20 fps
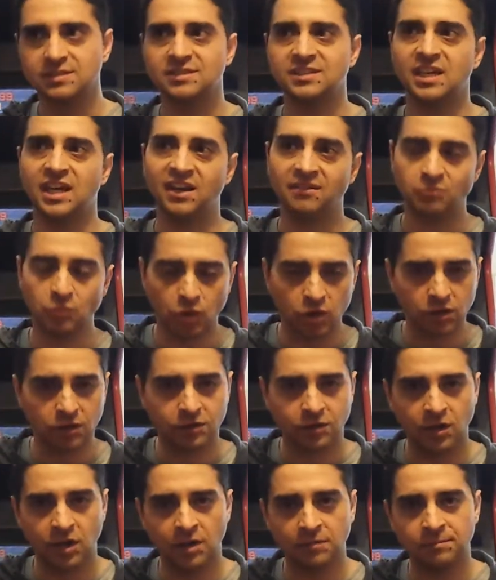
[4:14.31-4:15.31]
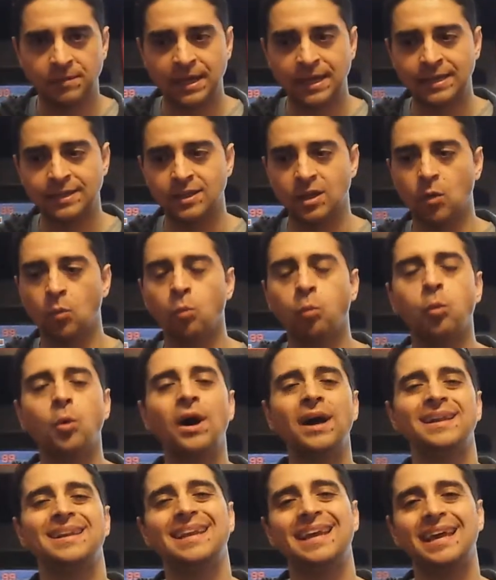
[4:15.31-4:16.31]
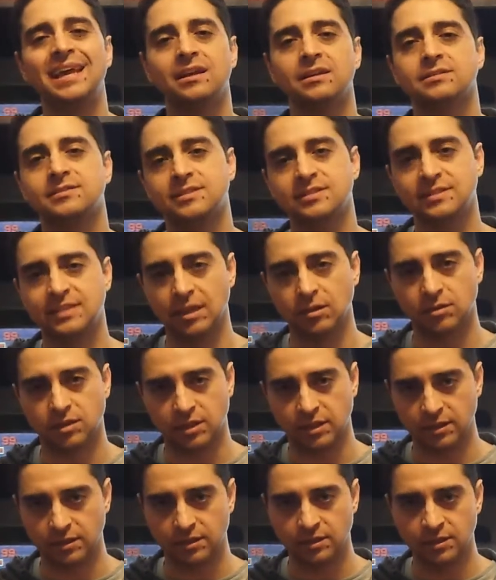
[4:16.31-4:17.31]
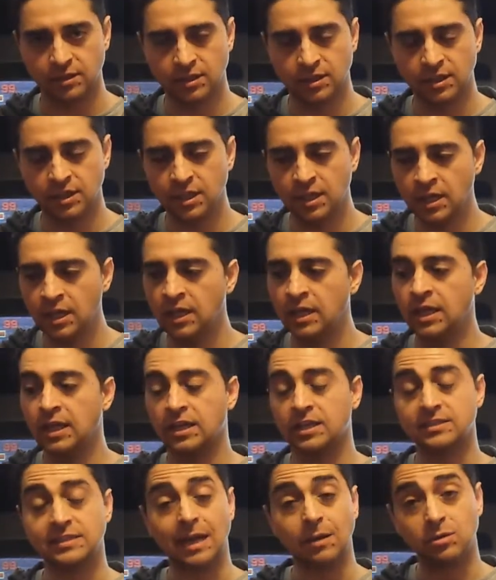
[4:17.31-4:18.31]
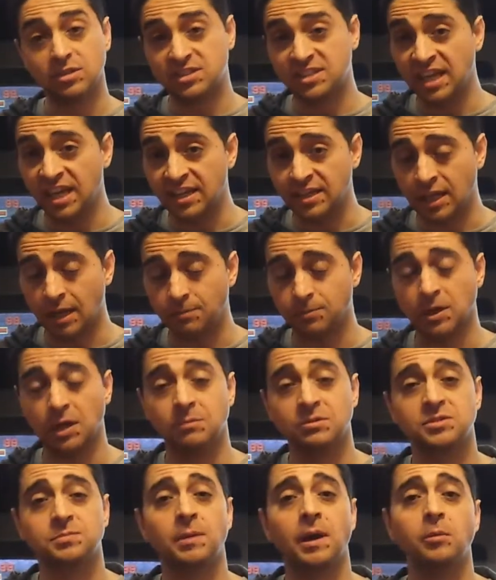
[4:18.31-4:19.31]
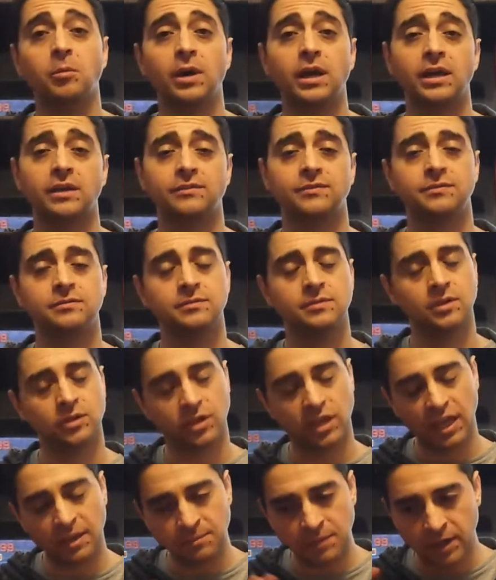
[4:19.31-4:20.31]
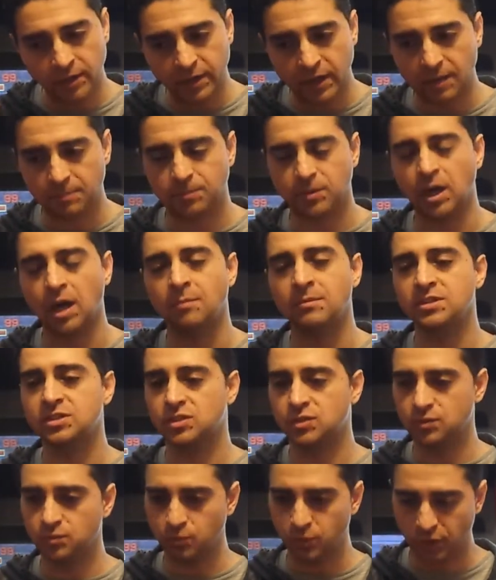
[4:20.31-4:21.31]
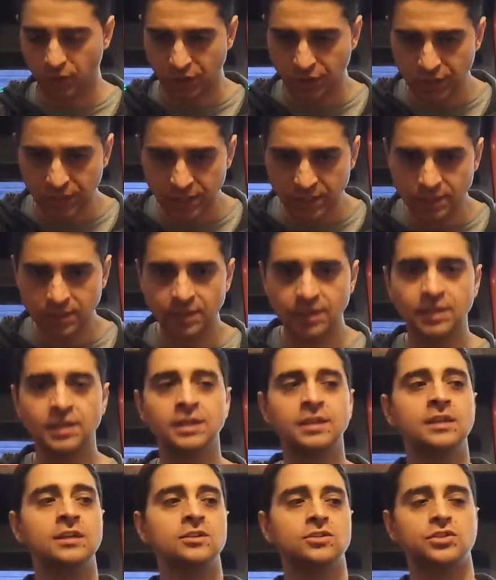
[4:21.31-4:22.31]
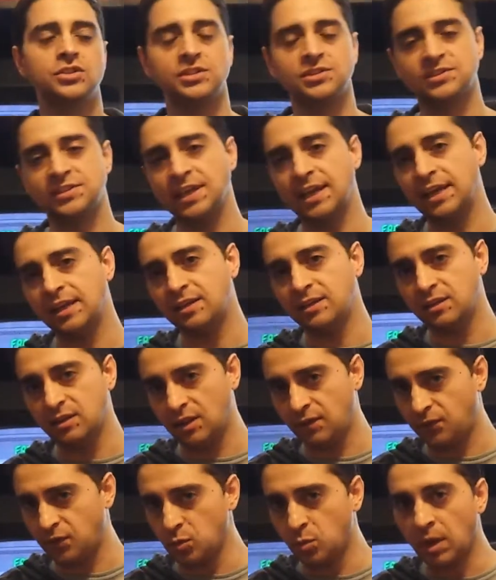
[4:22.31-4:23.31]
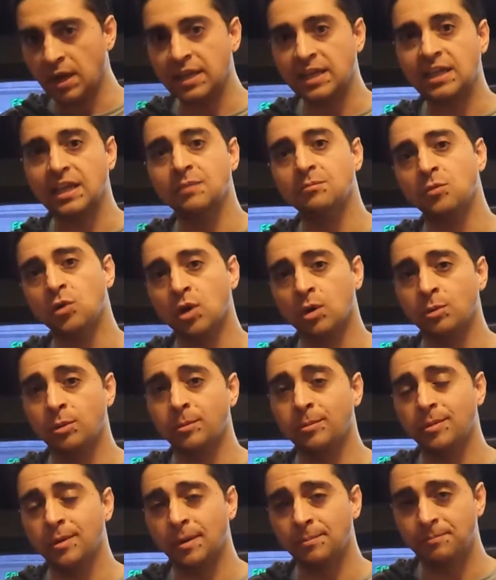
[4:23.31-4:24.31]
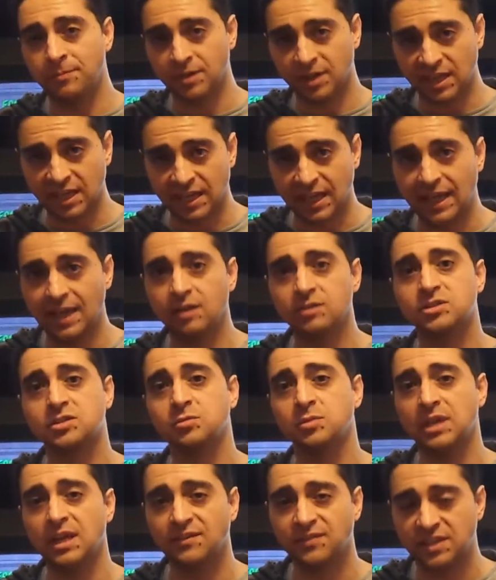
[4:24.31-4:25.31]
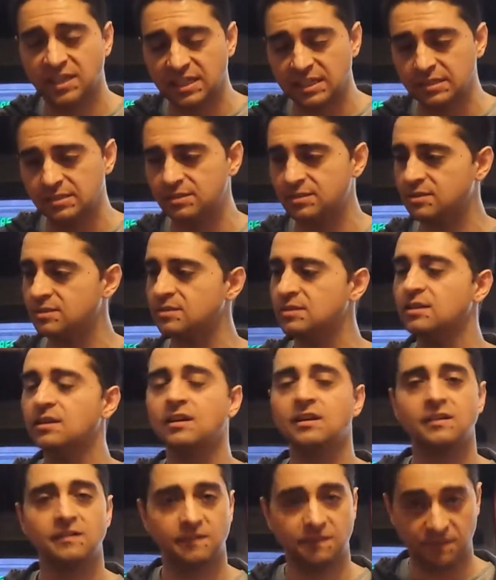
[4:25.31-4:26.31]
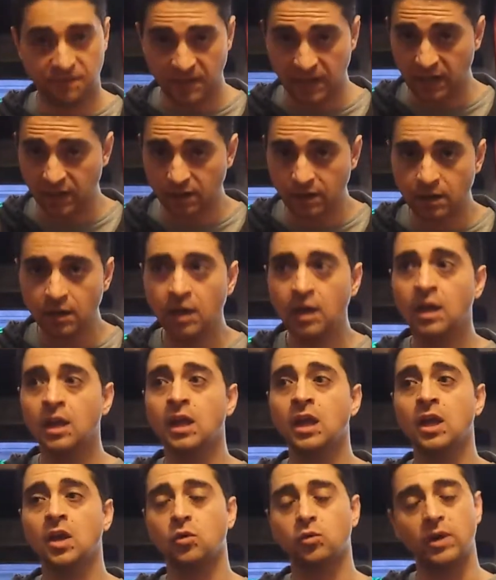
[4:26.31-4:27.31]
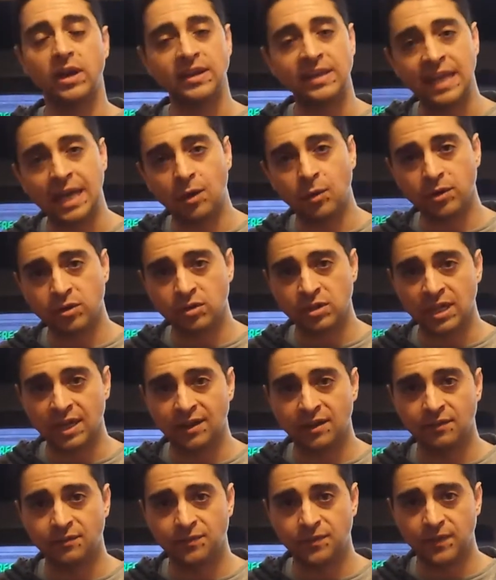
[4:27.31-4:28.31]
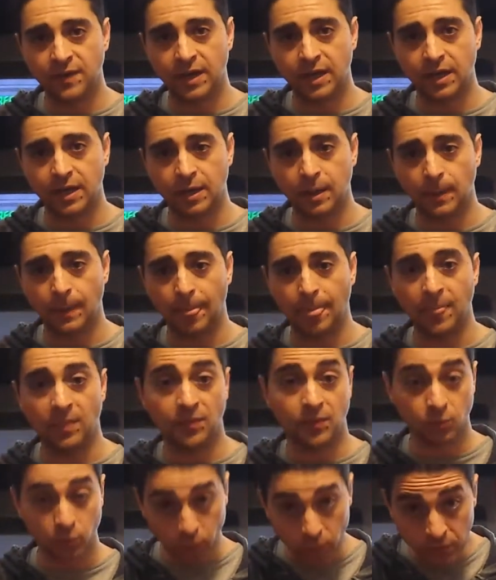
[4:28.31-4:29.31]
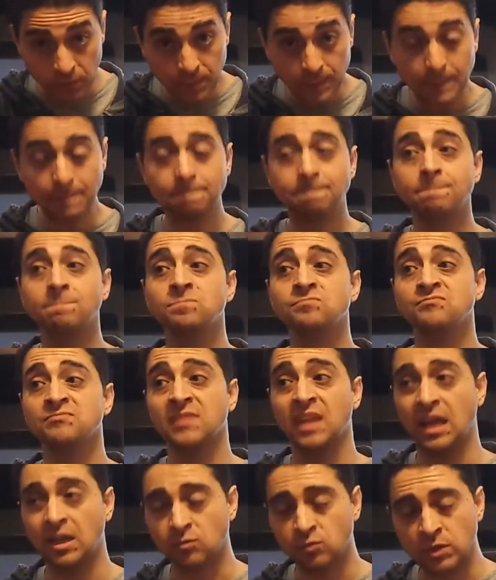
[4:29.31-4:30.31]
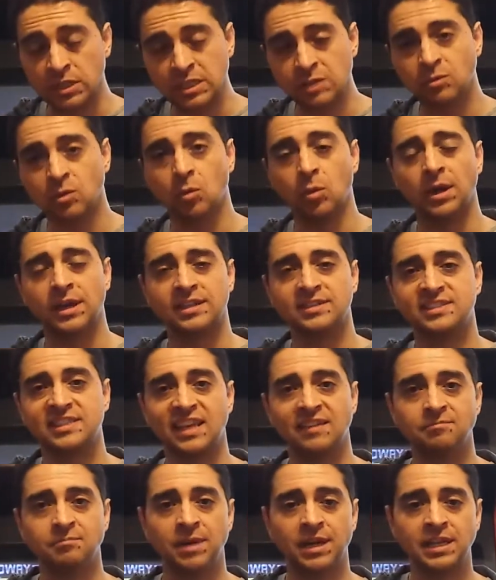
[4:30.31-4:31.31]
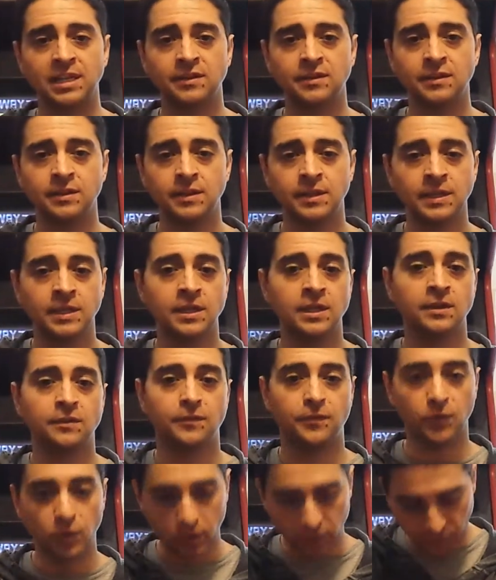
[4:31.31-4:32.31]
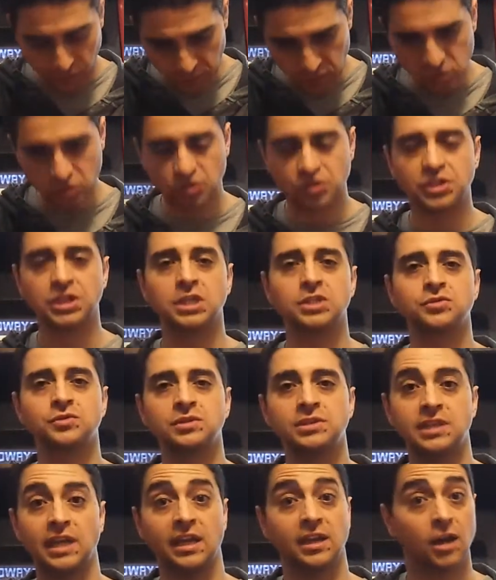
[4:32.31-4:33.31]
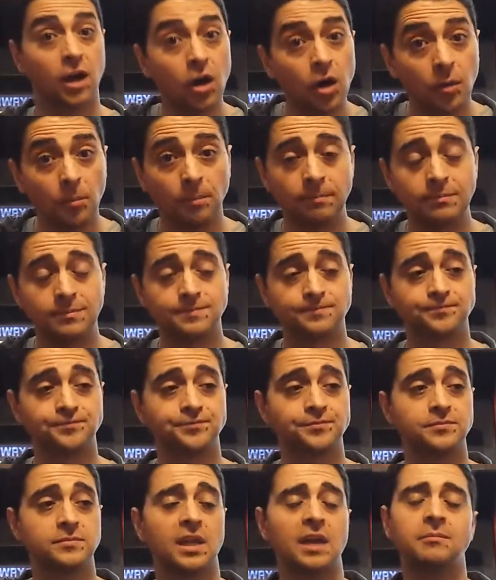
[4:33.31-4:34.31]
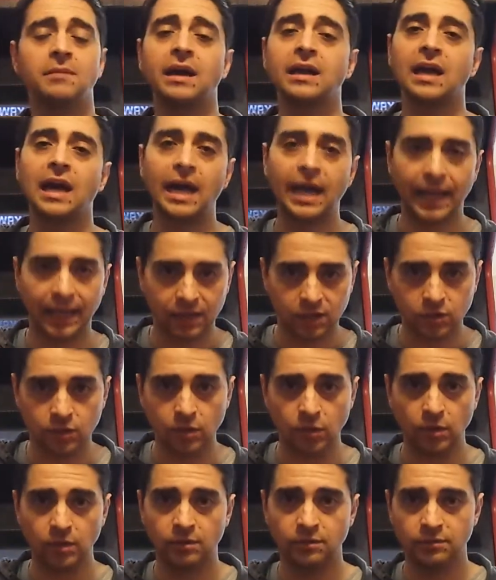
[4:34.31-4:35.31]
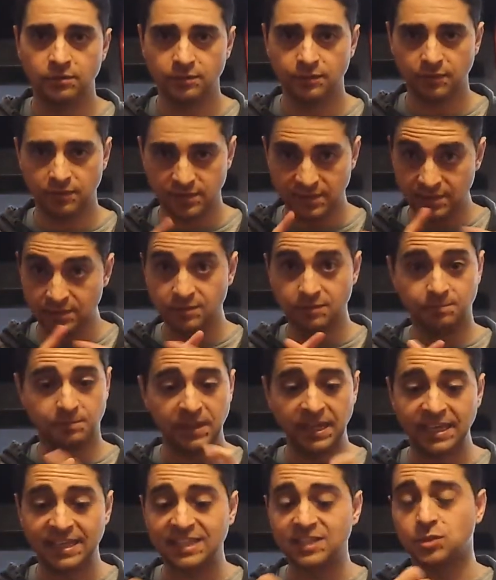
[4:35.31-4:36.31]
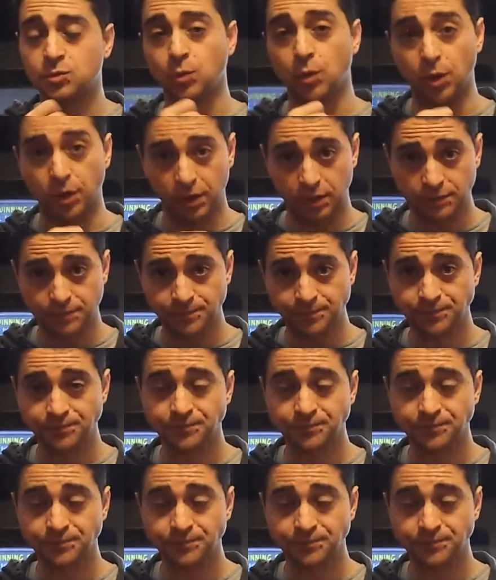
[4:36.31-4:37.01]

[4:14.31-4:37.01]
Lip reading: I have Mortal Kombat. What else is out there? Because I was done. I promised my wife. Okay, Mary, I promise we're good. She said, if you want to get more when we get a house and we have kids, fair. Right now we don't have the room, and really we want to save money for future children and a home. And my guy, cool. Pinky swore.